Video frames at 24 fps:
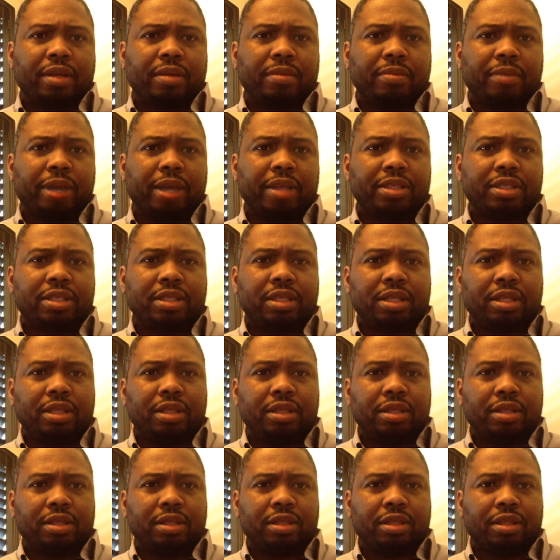basically
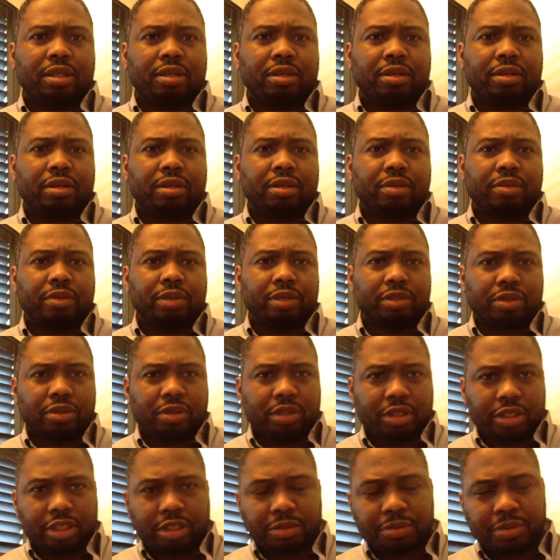the original
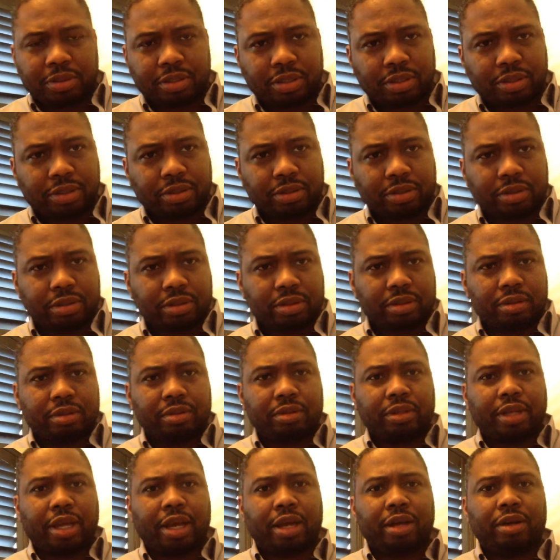Egyptians are
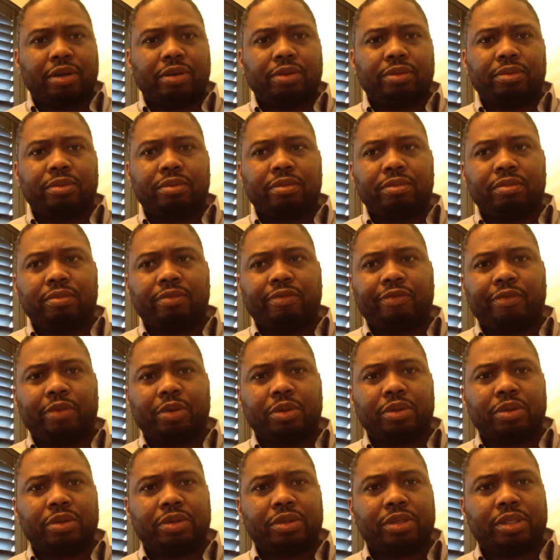down
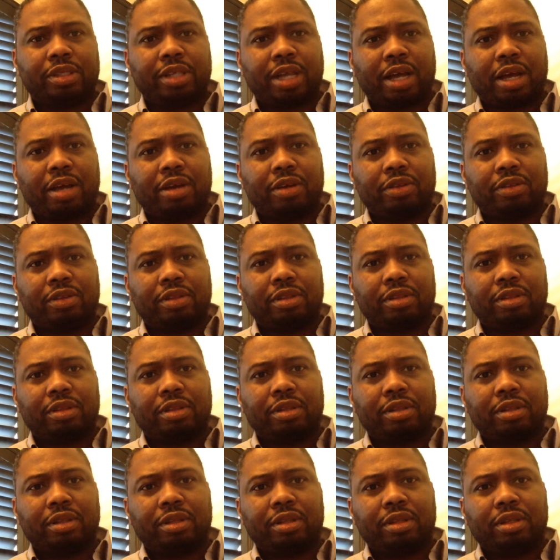further south.
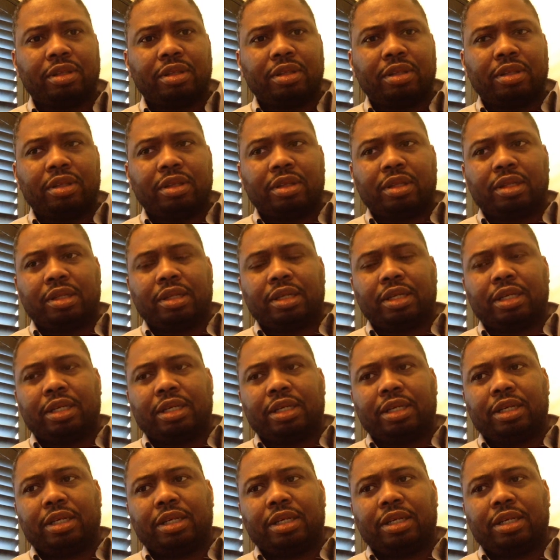
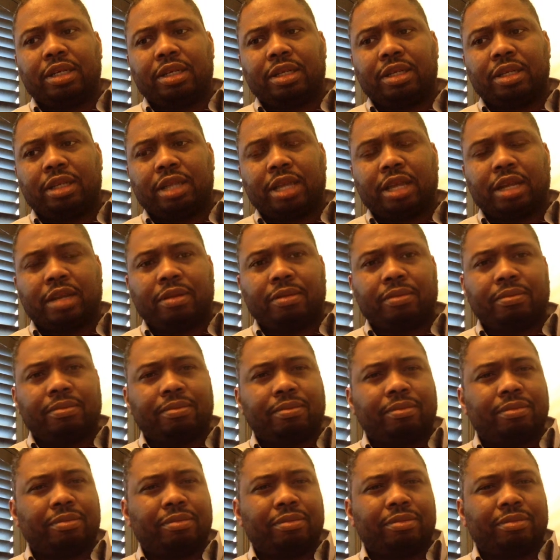A lot of
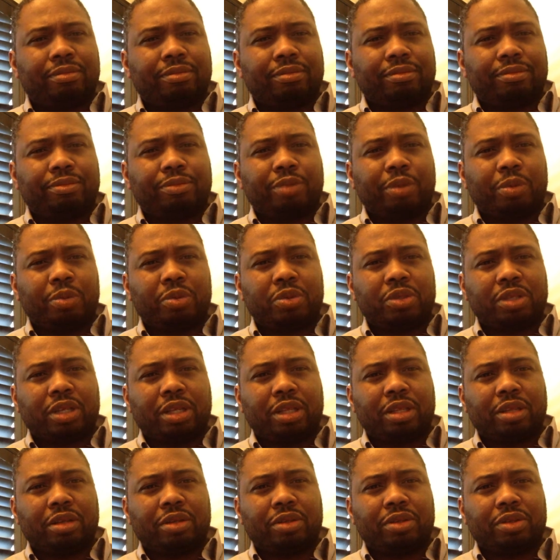people say
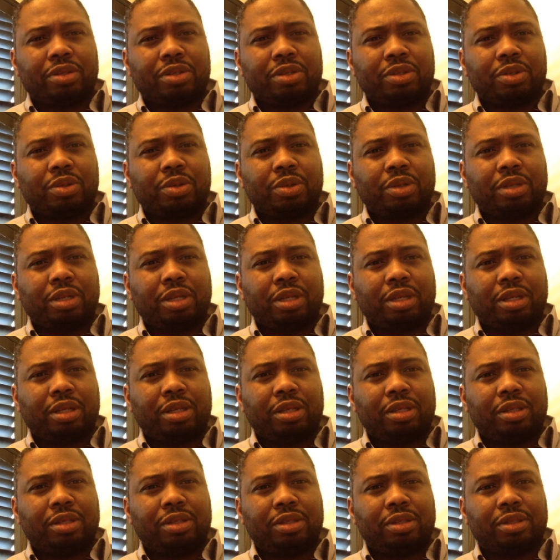they're the
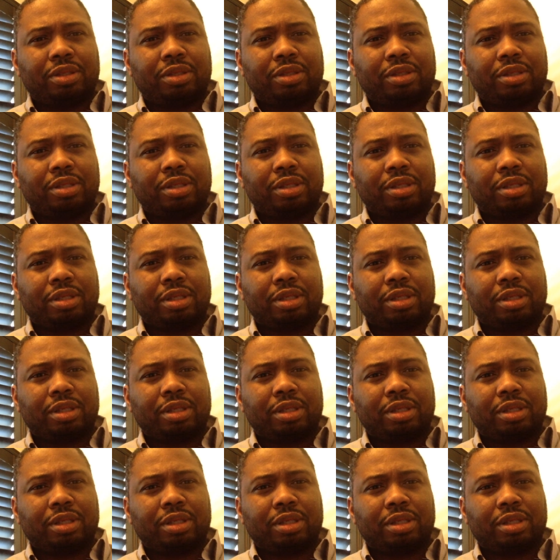Sudanese,